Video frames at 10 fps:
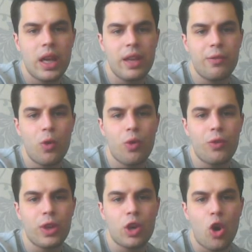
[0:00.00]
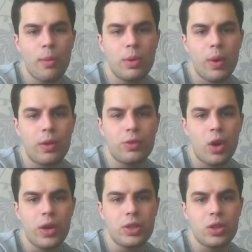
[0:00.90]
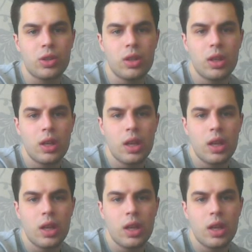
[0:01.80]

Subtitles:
he fought for the Commonwealth title.